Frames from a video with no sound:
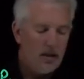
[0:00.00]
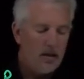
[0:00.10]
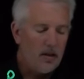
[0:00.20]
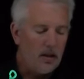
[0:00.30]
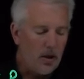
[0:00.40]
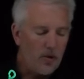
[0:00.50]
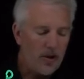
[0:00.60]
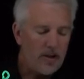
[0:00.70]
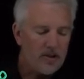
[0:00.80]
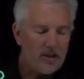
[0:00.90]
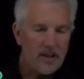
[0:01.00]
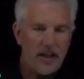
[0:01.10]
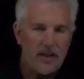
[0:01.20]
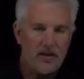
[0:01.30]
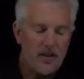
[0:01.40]
The lower energy
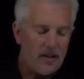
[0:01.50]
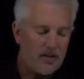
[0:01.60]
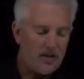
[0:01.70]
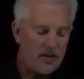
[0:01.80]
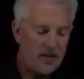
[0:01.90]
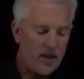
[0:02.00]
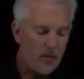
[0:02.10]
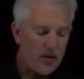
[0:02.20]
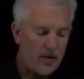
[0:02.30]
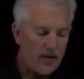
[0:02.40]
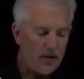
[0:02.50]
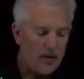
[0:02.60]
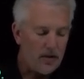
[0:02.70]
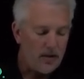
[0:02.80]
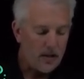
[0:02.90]
state is, is the state with the,
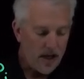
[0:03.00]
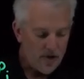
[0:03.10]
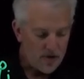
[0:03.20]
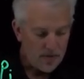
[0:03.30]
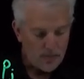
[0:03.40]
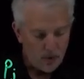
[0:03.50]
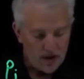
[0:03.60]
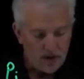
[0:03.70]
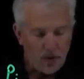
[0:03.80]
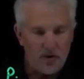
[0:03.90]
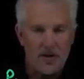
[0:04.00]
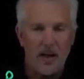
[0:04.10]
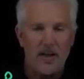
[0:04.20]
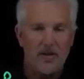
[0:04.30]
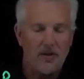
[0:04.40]
the hydrogen pointing towards the
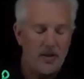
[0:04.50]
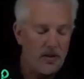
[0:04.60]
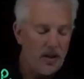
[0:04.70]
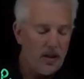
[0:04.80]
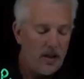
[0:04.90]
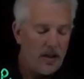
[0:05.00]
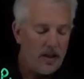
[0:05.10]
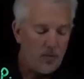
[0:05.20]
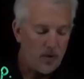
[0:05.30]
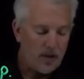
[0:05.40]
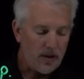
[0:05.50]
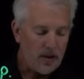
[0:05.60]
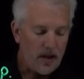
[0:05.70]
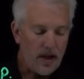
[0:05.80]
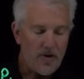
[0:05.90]
oxygen and with the
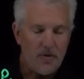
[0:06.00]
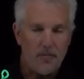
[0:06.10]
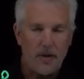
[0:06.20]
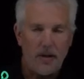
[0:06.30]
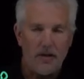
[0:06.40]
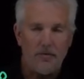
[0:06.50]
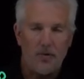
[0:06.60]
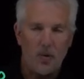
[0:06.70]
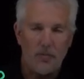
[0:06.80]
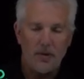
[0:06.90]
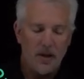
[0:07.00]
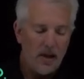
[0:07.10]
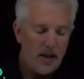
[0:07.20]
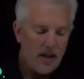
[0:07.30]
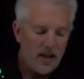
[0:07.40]
hydrogen bond formed.
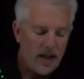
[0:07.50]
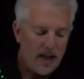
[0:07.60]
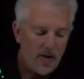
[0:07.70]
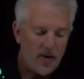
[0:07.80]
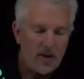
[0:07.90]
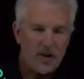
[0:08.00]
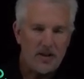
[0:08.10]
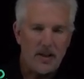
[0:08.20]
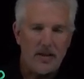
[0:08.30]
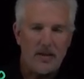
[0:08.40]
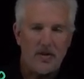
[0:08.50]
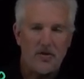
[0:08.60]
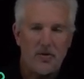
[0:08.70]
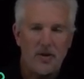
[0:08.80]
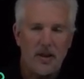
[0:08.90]
The higher energy state, the
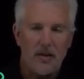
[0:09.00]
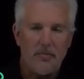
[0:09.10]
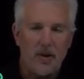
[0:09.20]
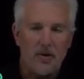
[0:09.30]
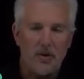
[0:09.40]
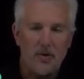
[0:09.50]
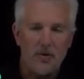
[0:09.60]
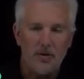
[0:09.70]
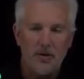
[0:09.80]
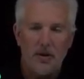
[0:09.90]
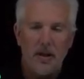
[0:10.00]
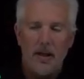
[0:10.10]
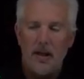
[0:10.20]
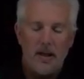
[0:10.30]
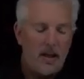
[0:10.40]
dissociated molecules,
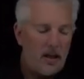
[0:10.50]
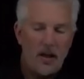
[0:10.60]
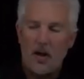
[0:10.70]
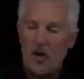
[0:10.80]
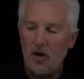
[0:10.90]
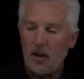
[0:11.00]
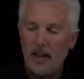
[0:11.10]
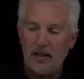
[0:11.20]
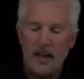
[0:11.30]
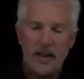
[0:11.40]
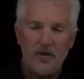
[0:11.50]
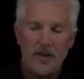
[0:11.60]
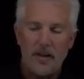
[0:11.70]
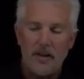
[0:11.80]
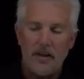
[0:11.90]
are less
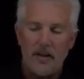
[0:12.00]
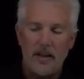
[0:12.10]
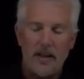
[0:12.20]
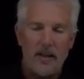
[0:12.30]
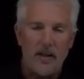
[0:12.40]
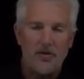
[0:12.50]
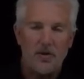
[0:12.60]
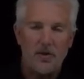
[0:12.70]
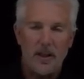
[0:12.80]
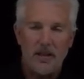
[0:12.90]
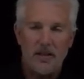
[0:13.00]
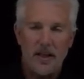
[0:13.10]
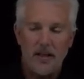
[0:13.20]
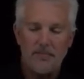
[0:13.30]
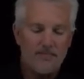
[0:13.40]
likely than the associated state,